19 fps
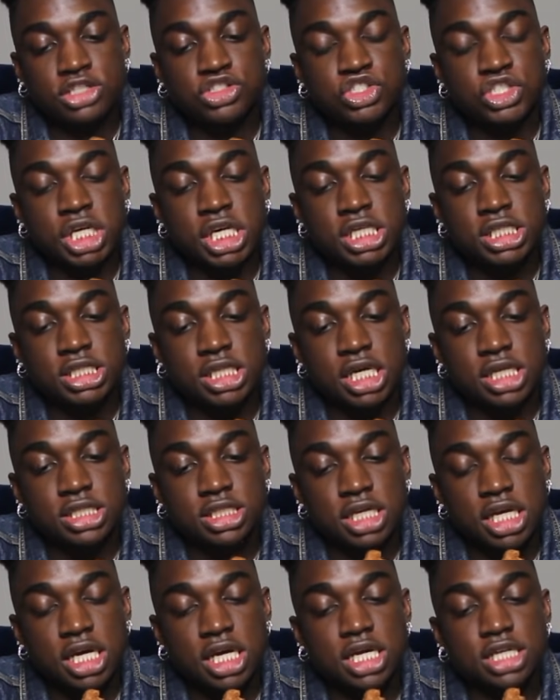
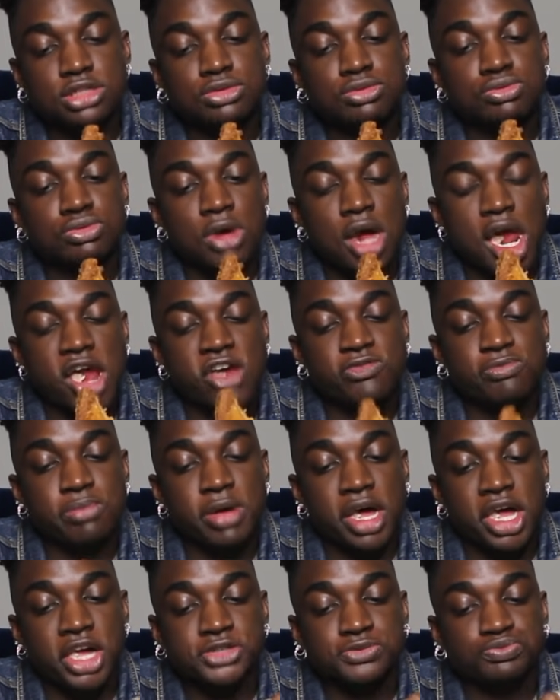Jesus, it is rough,
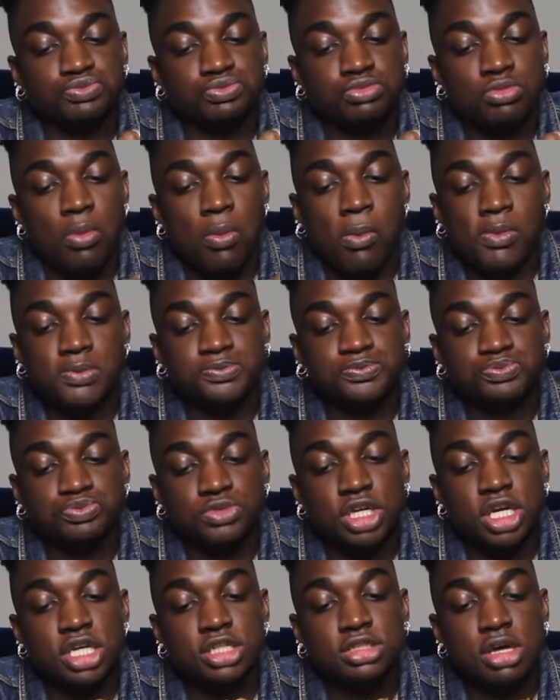but
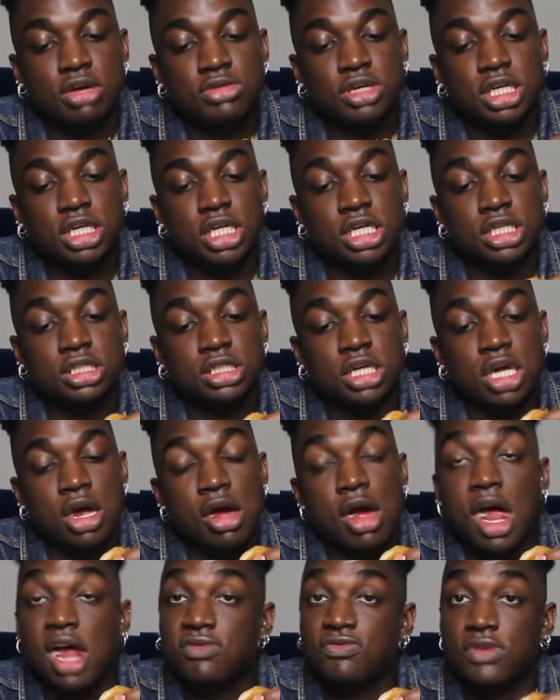it's gonna get
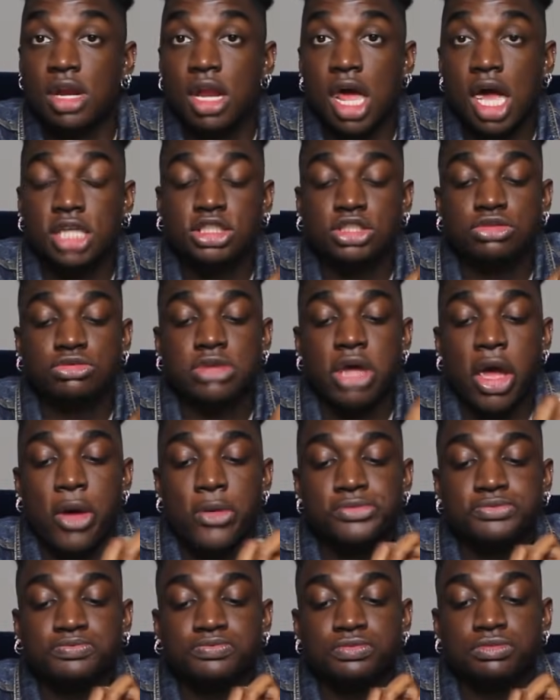easier, I feel like, you
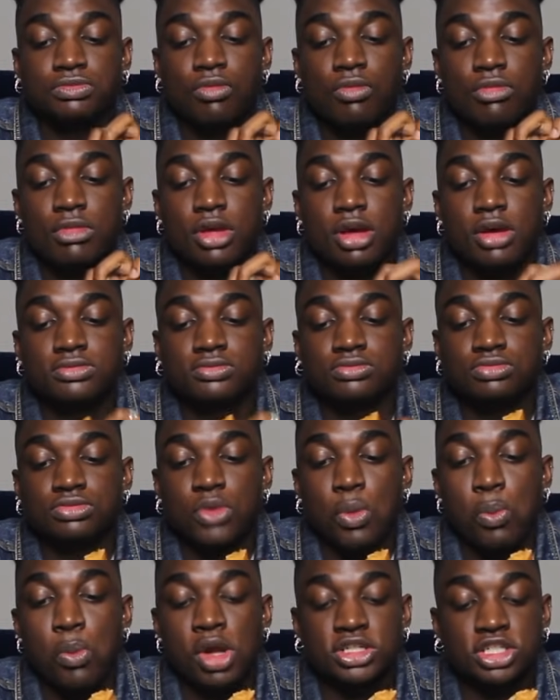know.
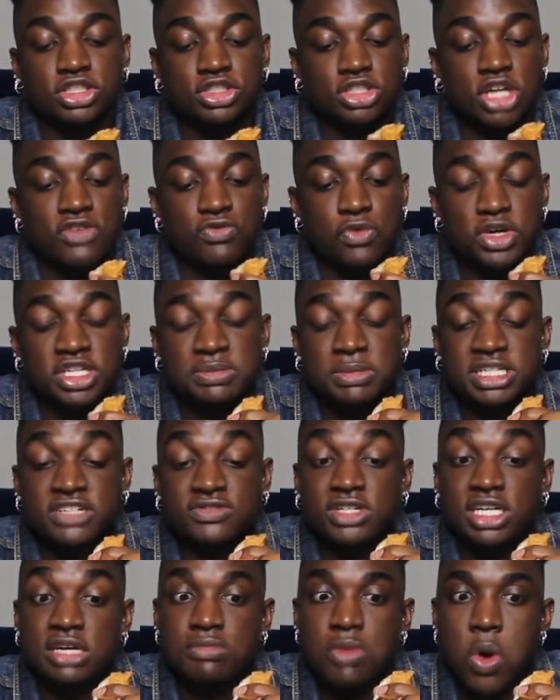Once I start forcing
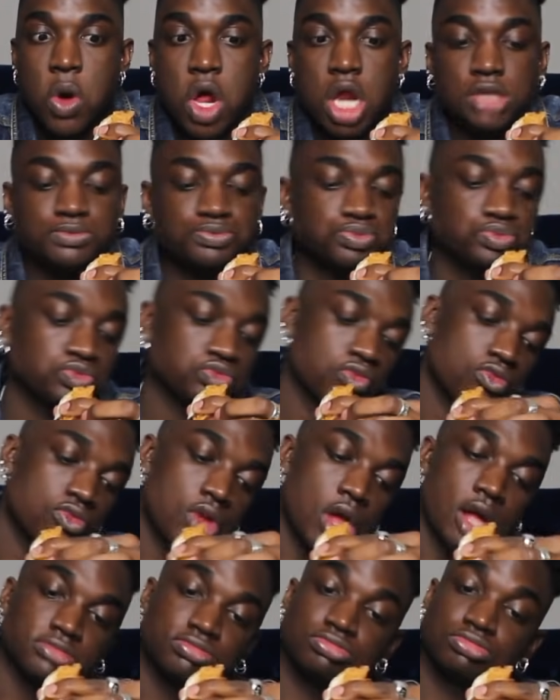myself to eat more,
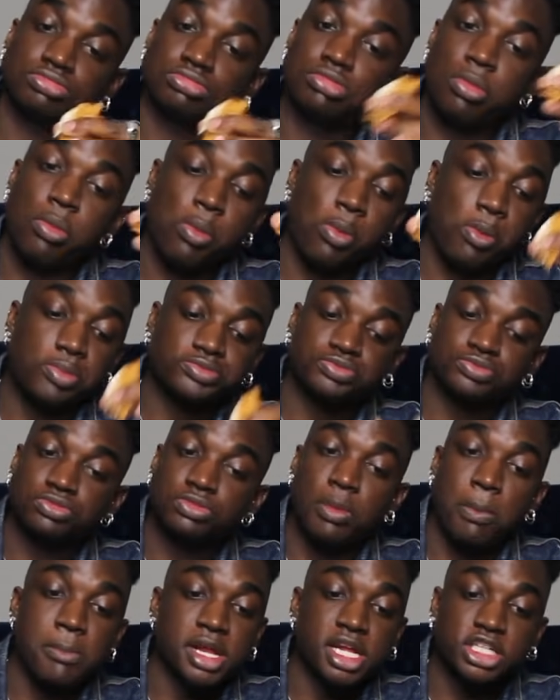
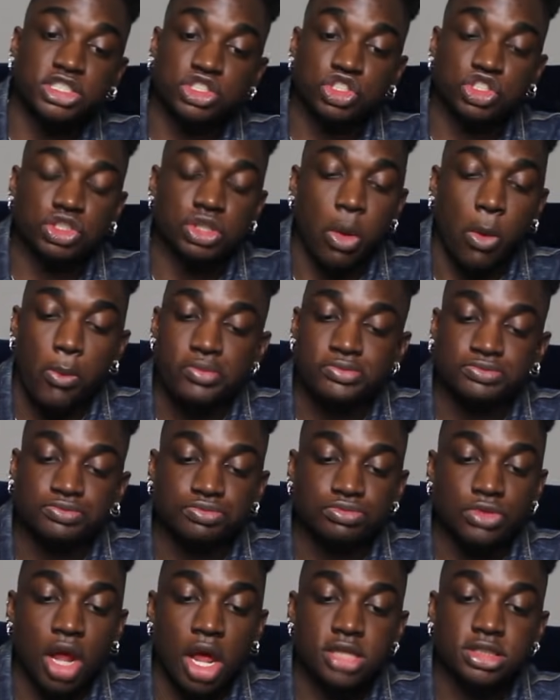bitch,
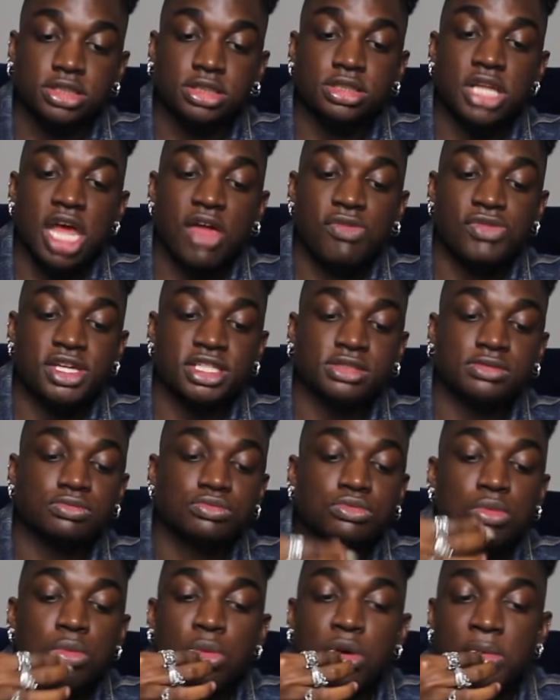nothing
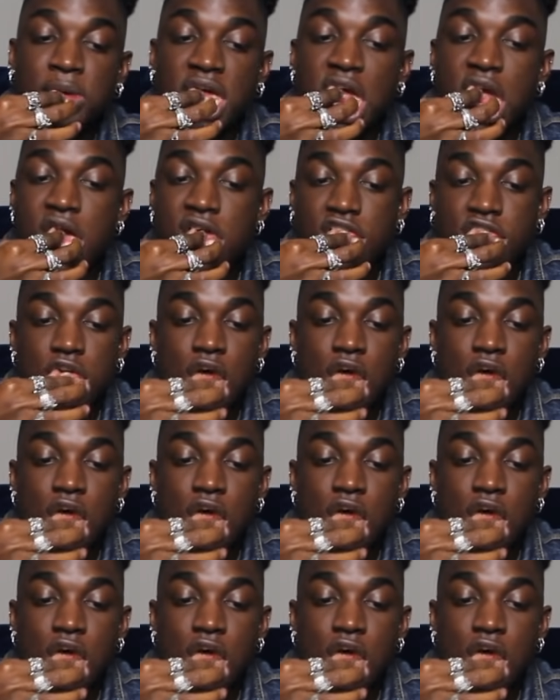will be